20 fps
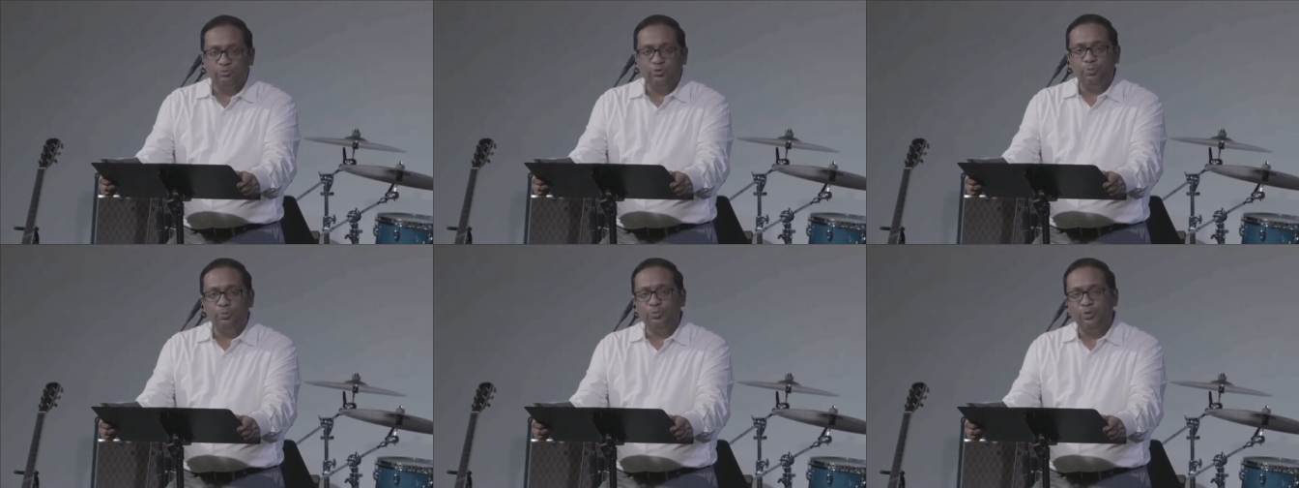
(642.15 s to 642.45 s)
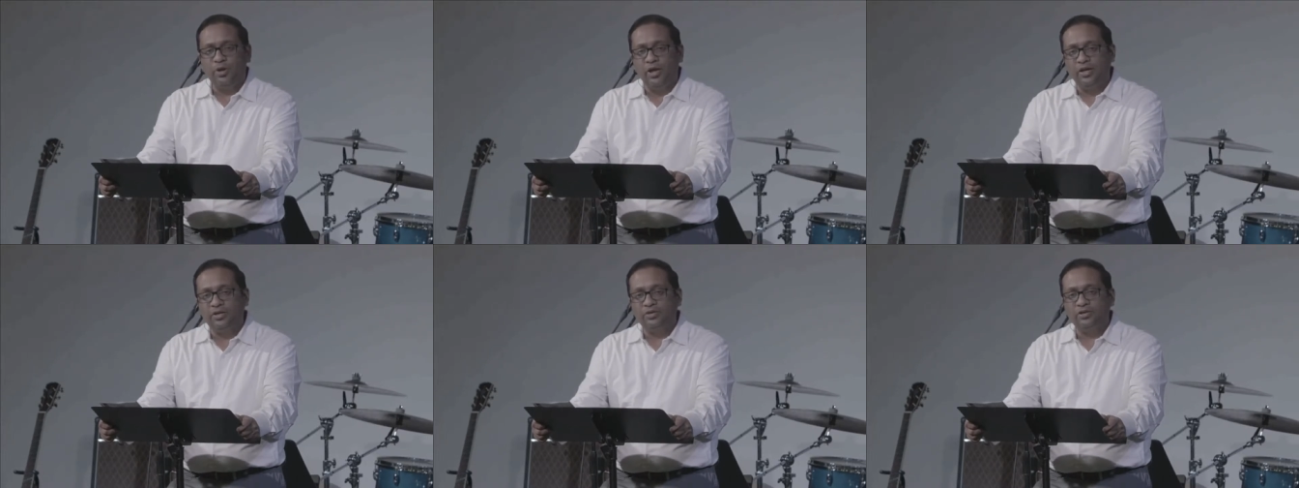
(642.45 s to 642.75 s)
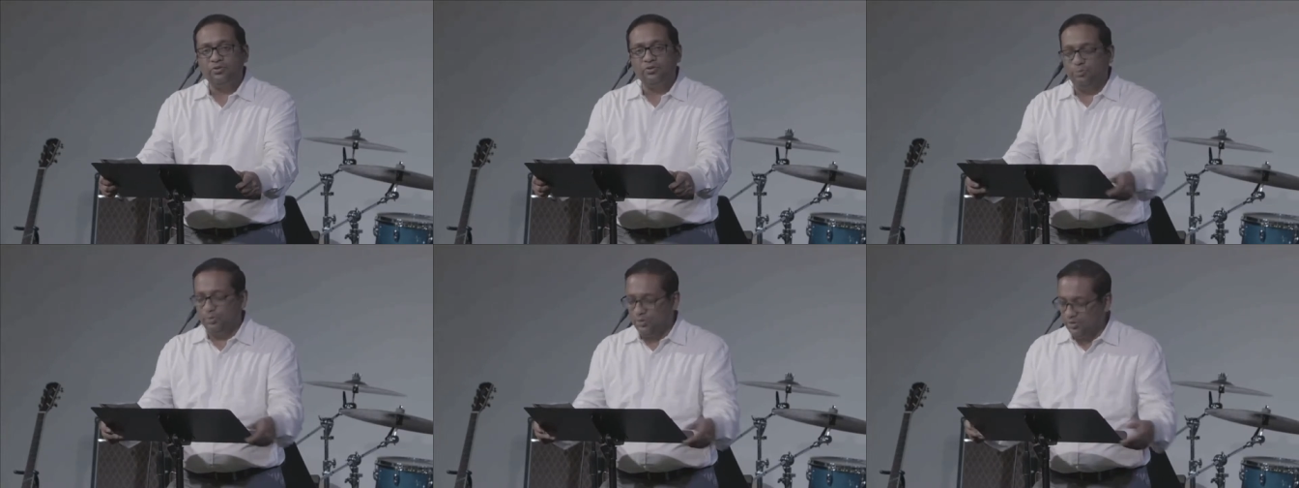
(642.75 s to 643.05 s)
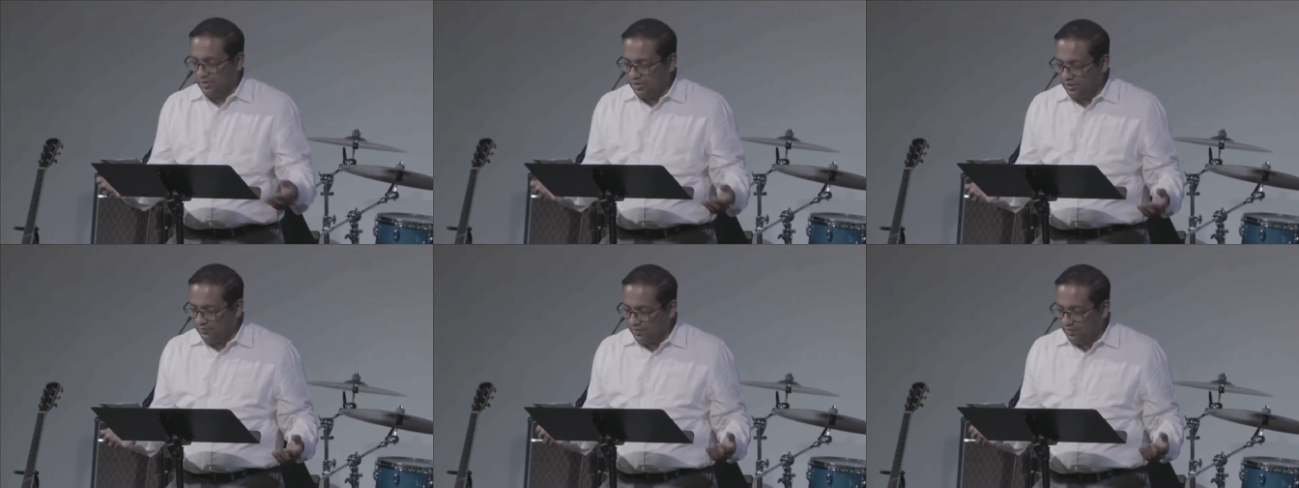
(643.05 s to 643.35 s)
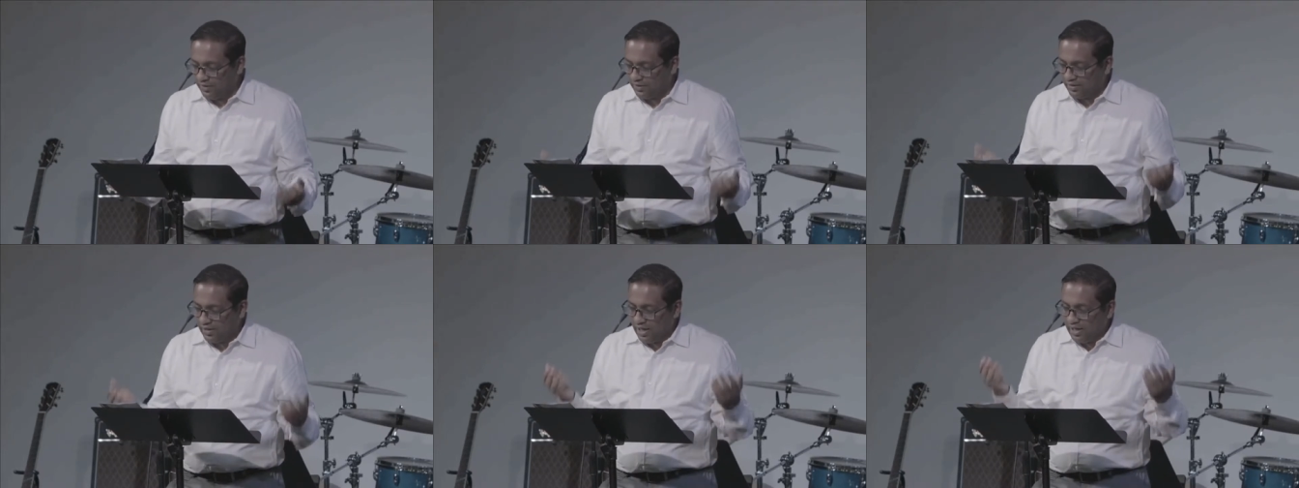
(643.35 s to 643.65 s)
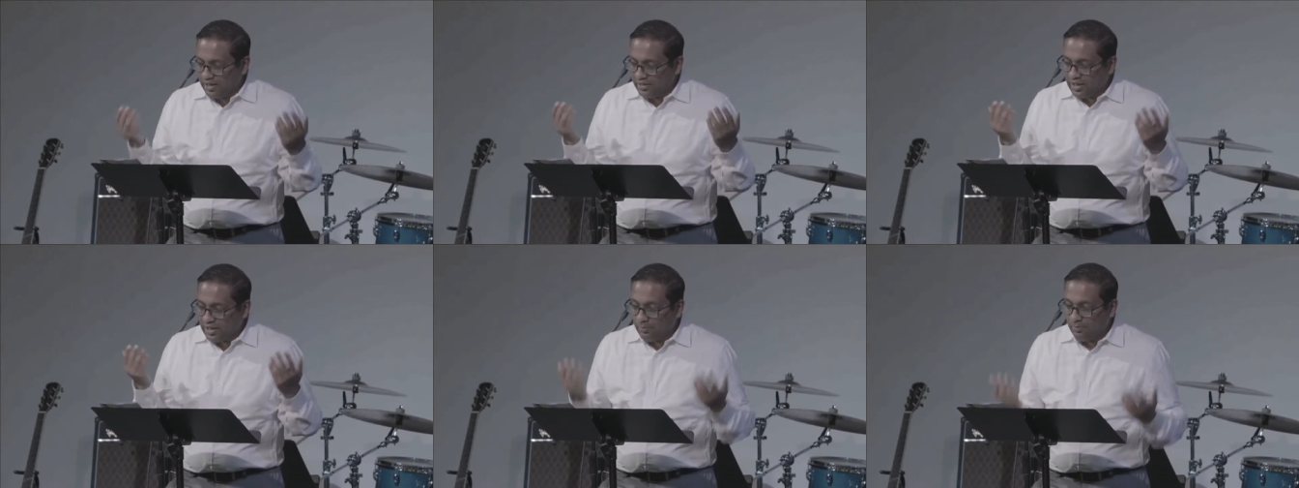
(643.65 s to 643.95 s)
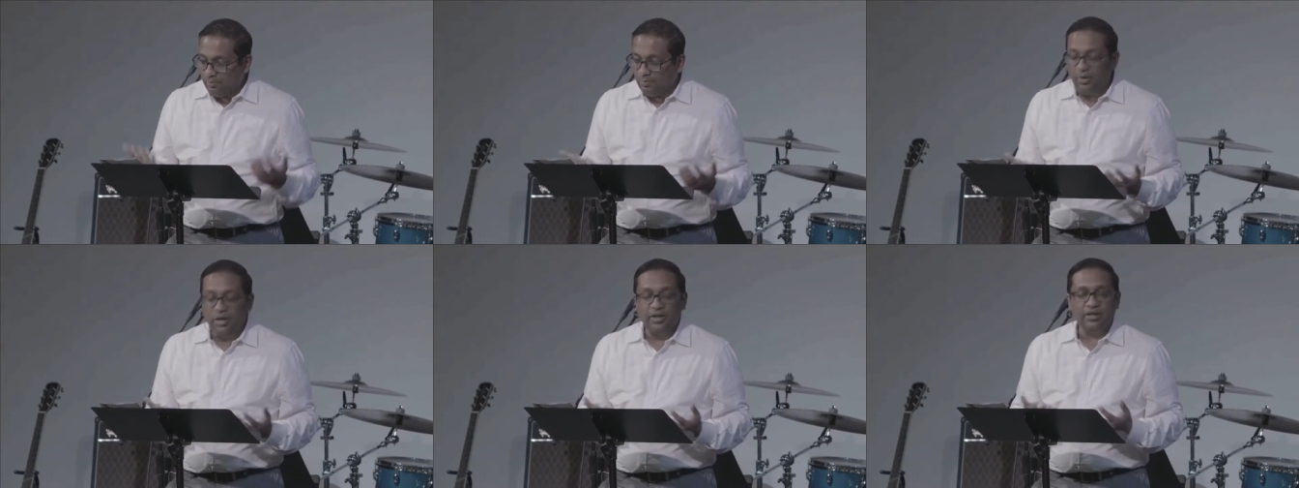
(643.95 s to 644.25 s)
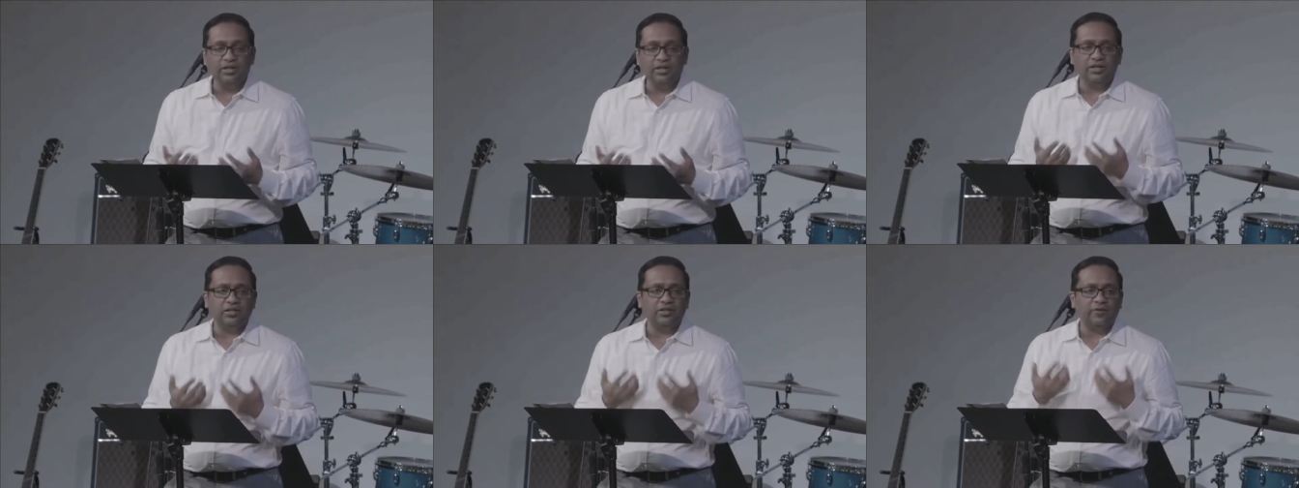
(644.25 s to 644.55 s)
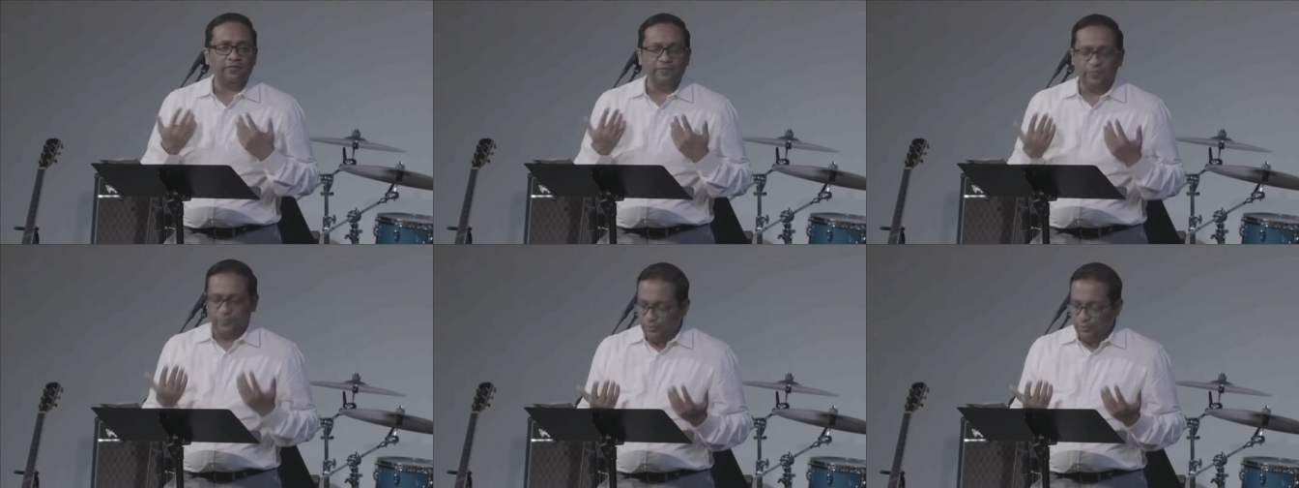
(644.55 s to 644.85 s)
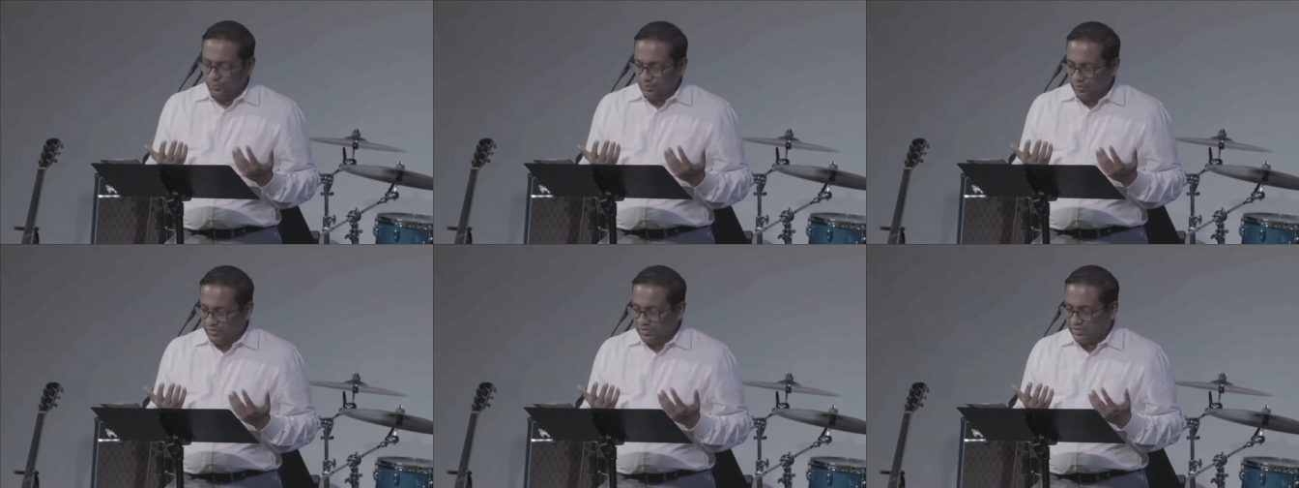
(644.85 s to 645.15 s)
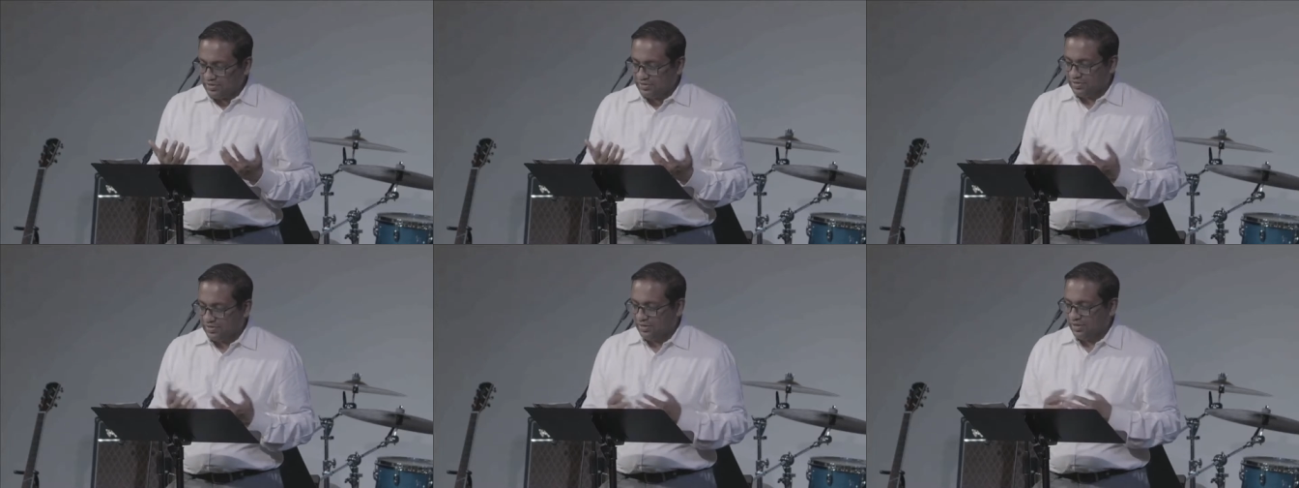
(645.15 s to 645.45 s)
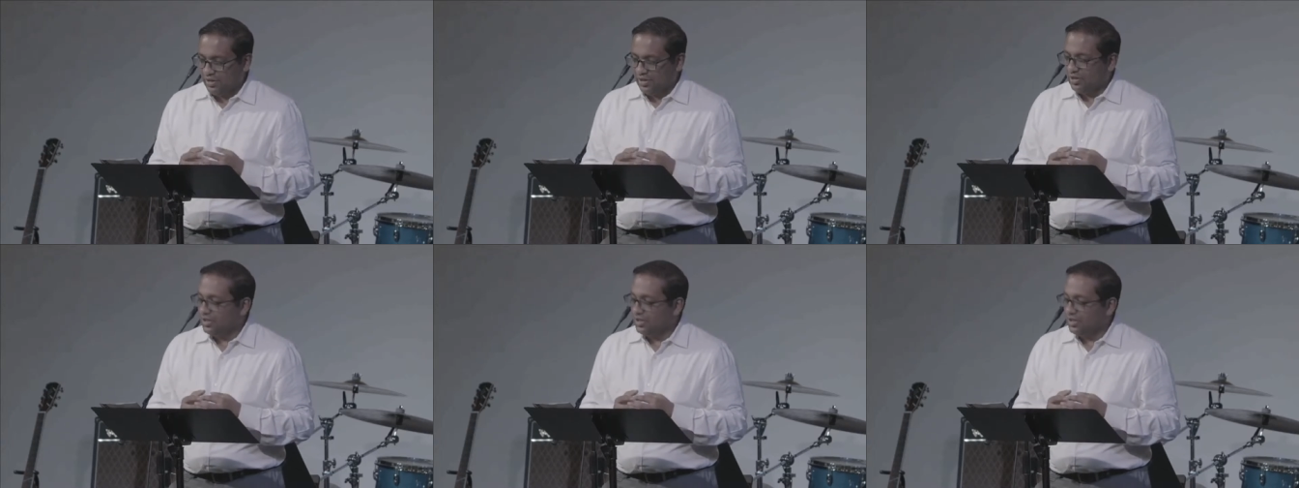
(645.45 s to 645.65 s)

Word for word: repent of believing that money and affluence